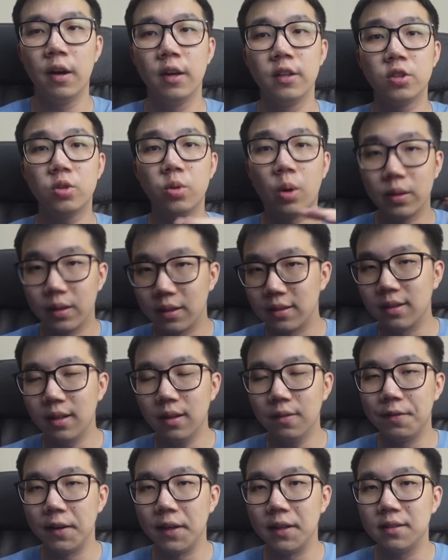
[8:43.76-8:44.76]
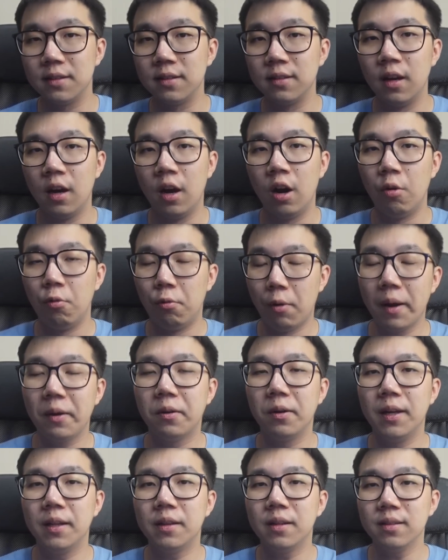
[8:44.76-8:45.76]
So on the surface,
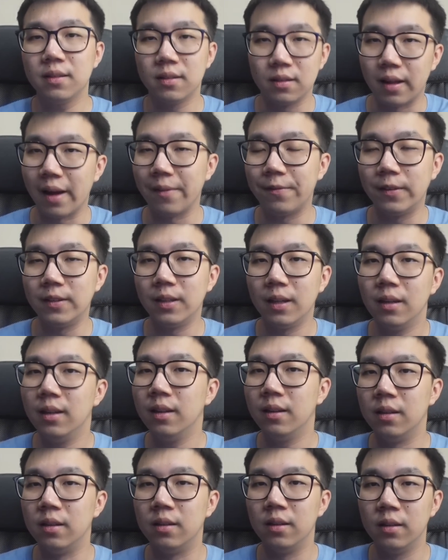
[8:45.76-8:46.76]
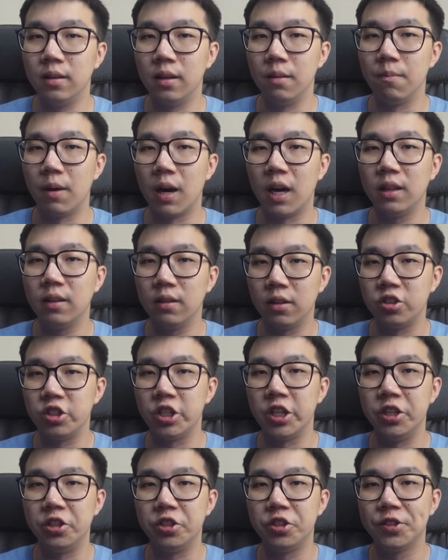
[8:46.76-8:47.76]
regulators definitely didn't demand the
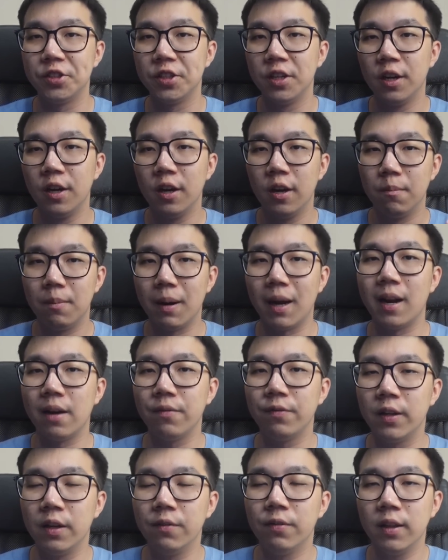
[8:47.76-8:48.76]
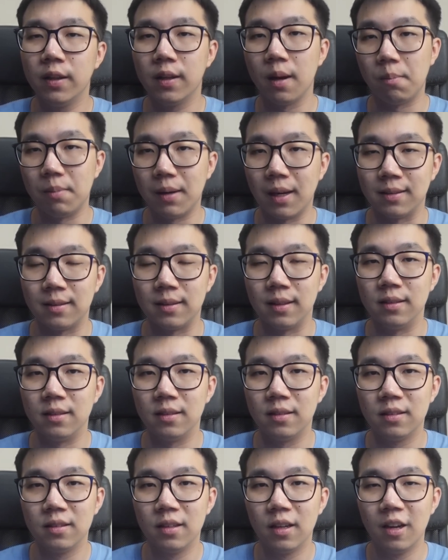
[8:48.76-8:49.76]
change, but have given their
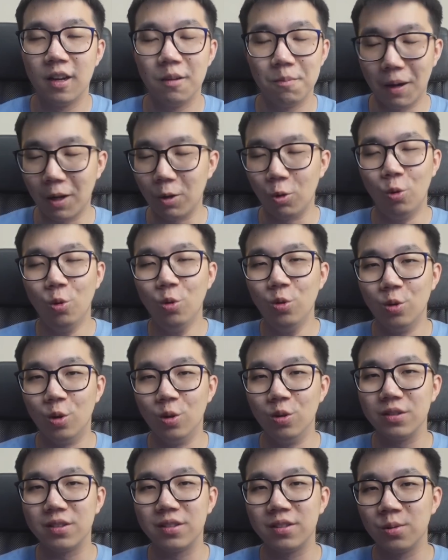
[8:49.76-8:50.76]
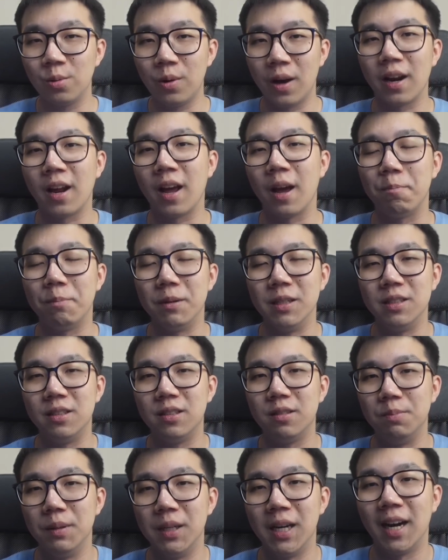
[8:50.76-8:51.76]
blessings. But who knows what
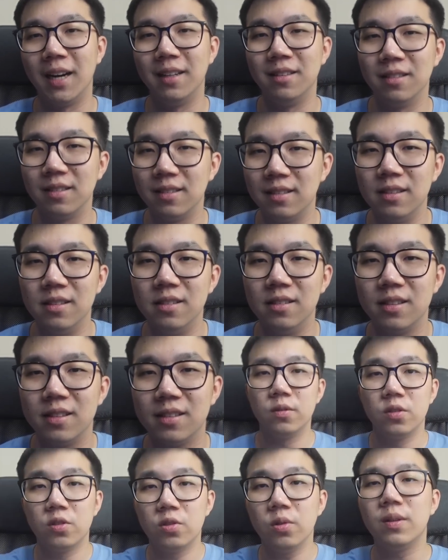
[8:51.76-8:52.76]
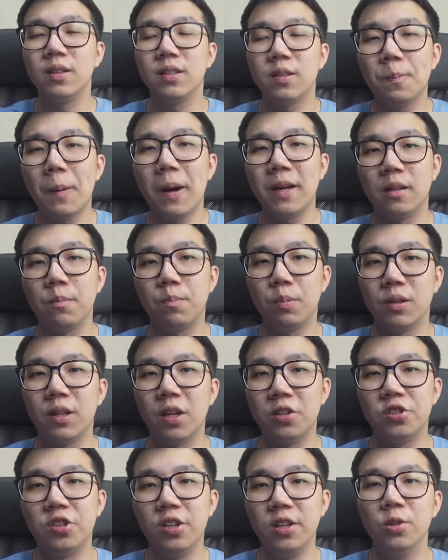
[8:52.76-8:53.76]
happens behind the scenes. So despite the
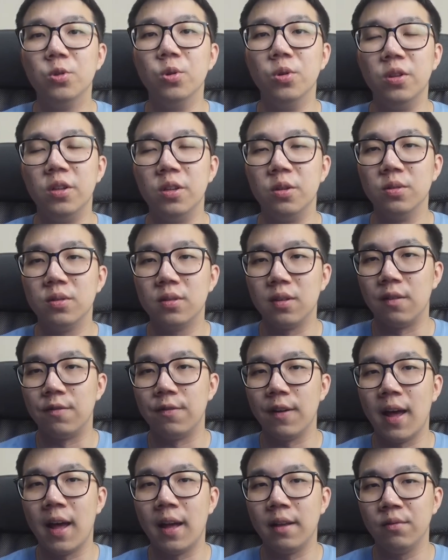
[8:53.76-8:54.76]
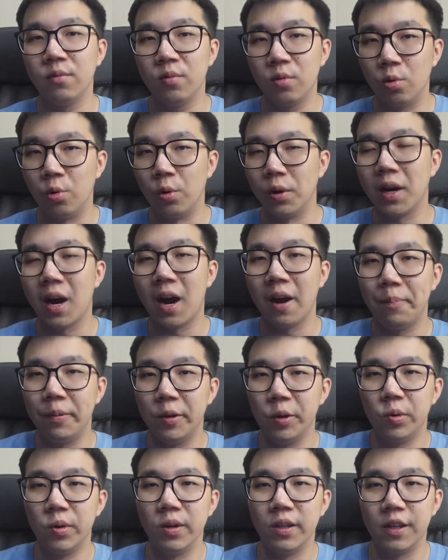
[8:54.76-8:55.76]
potentially good news of Ant going
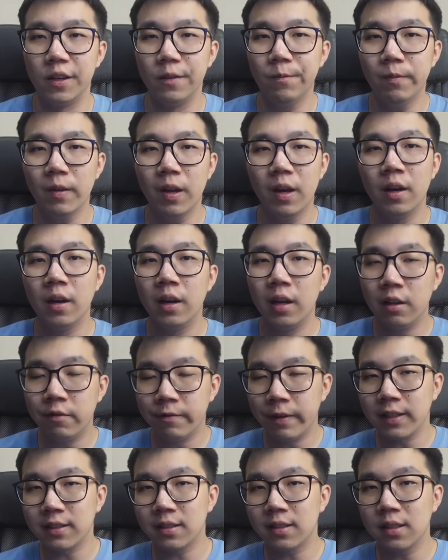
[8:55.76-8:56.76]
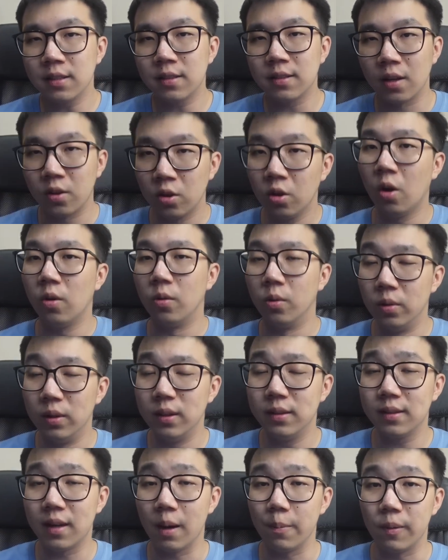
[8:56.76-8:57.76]
IPO again, investors are not
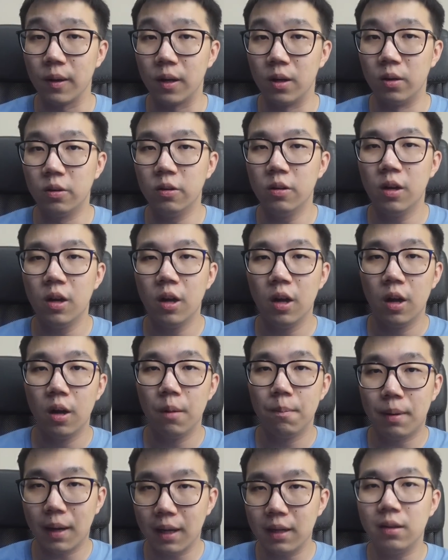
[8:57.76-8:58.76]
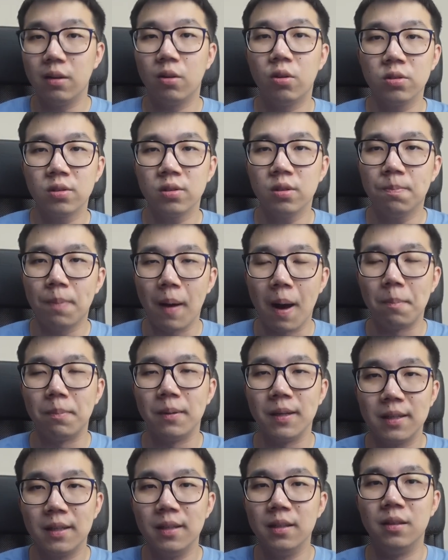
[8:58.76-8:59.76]
only skeptical, but it also
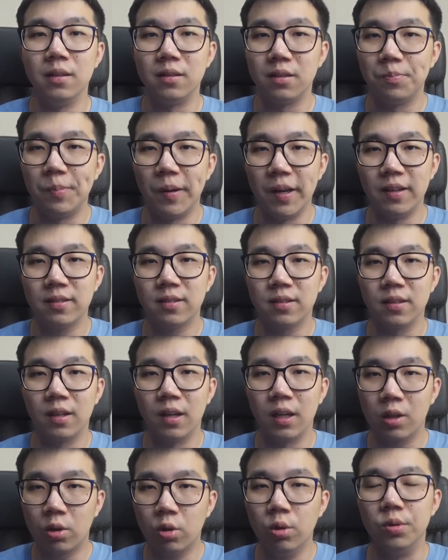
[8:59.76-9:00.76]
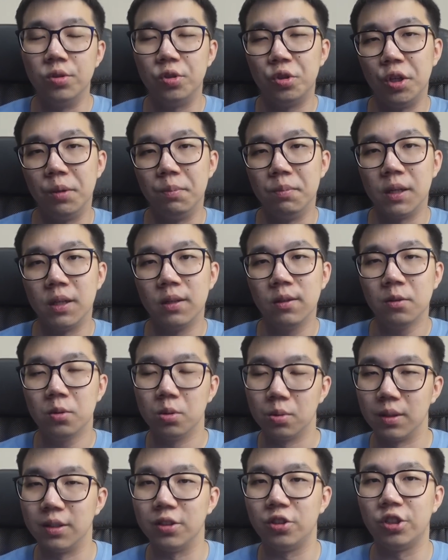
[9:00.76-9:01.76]
publicly displays a crude treatment
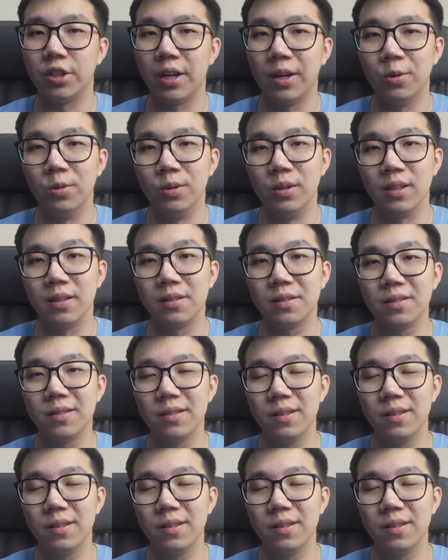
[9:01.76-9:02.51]
towards shareholders.